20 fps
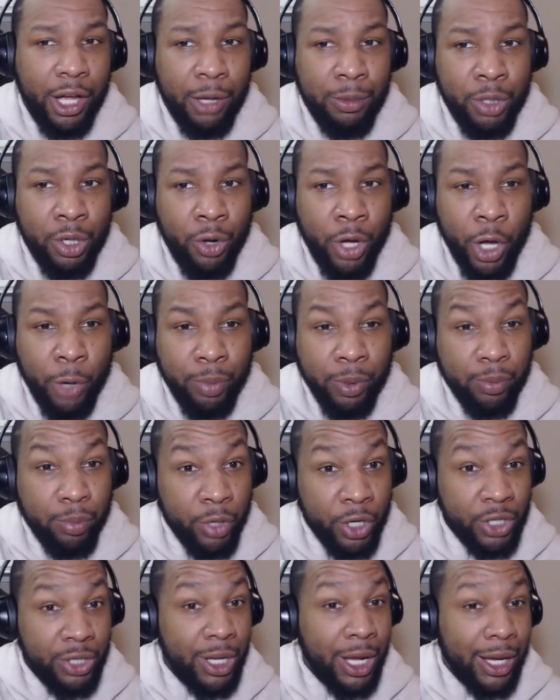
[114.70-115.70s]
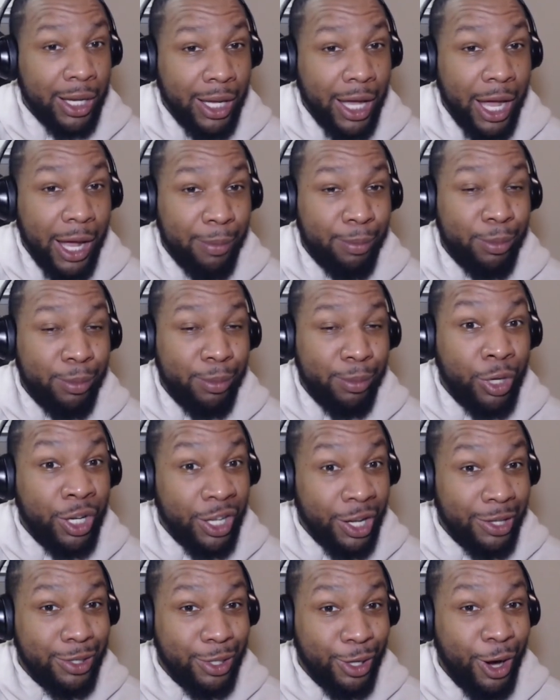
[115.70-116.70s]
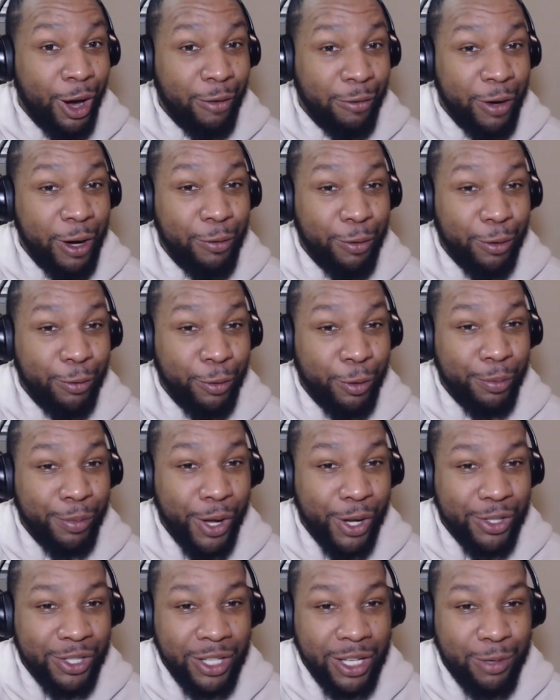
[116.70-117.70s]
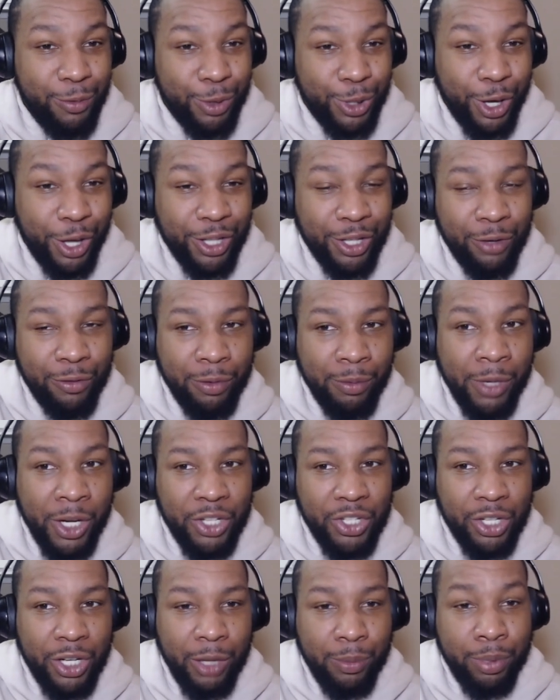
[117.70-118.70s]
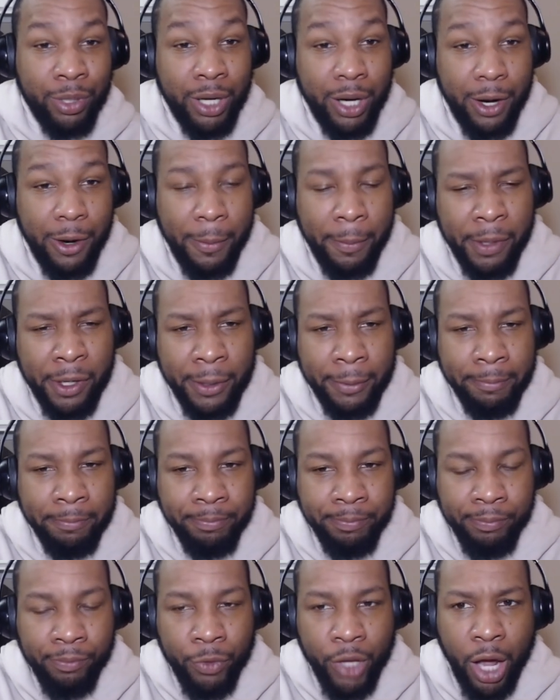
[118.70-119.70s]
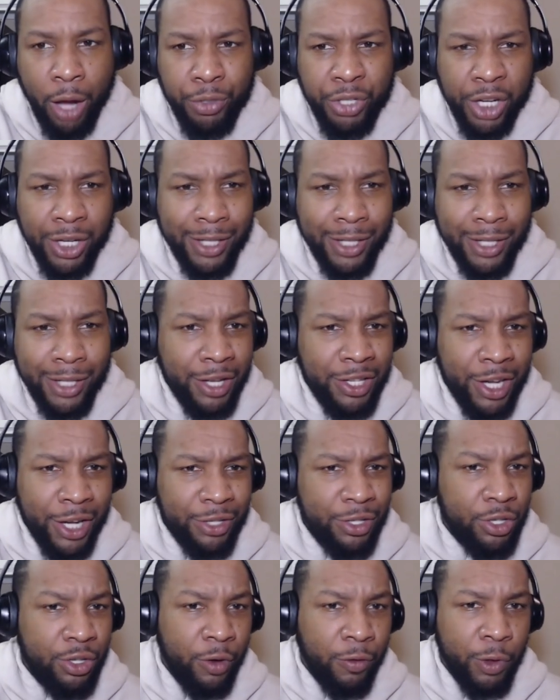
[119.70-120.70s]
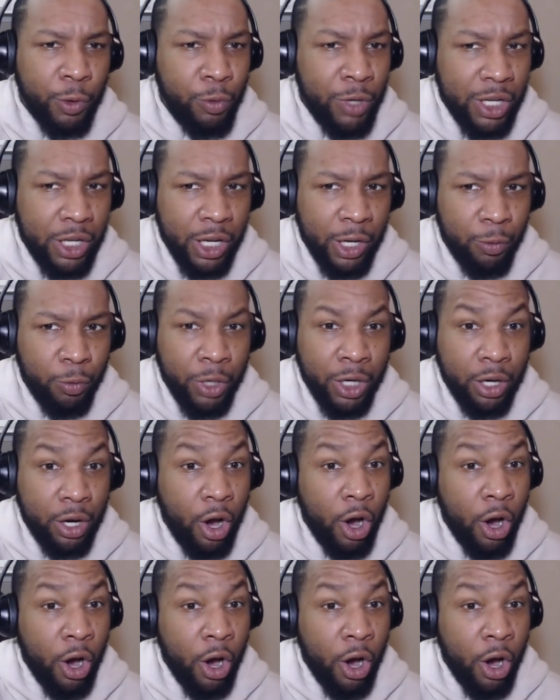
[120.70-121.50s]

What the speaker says: you know, helping bridge that gap between us and our favorite football team with all the information they put out. But I was on Inside Texas over the weekend reading an